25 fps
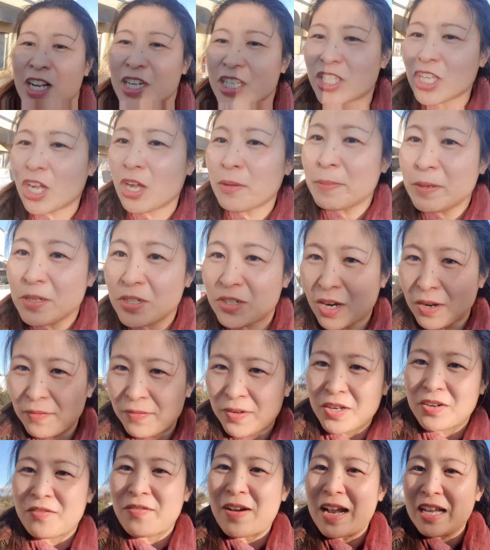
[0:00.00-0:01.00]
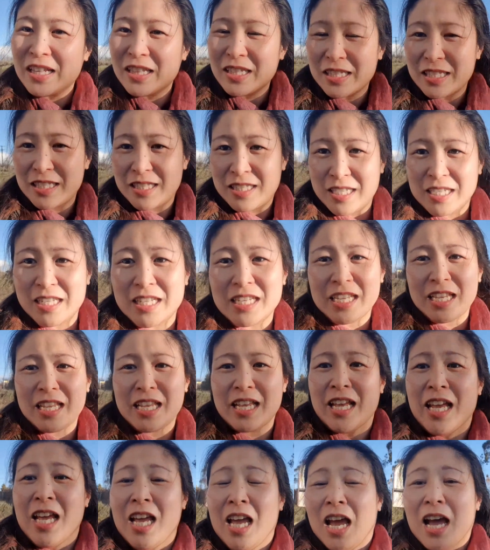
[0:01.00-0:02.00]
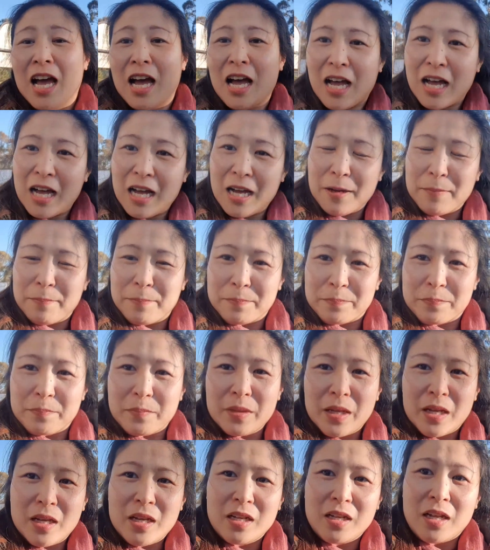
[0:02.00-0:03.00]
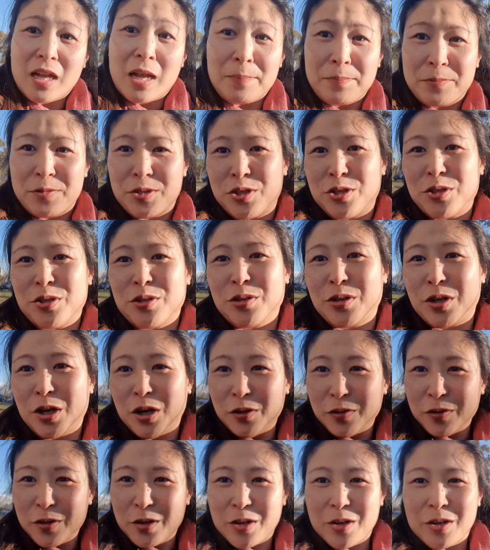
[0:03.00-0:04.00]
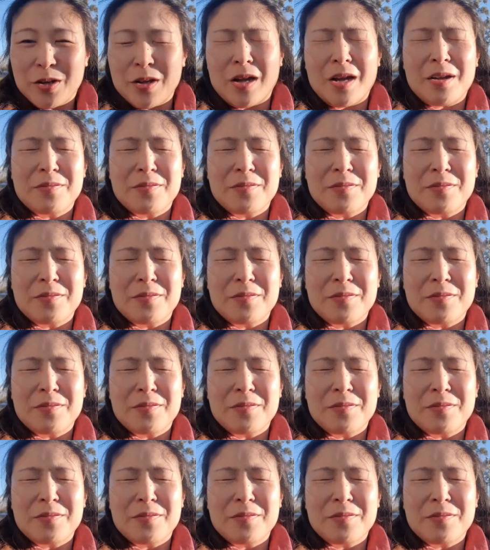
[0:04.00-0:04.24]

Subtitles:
So I've been driving around the Sydney up to the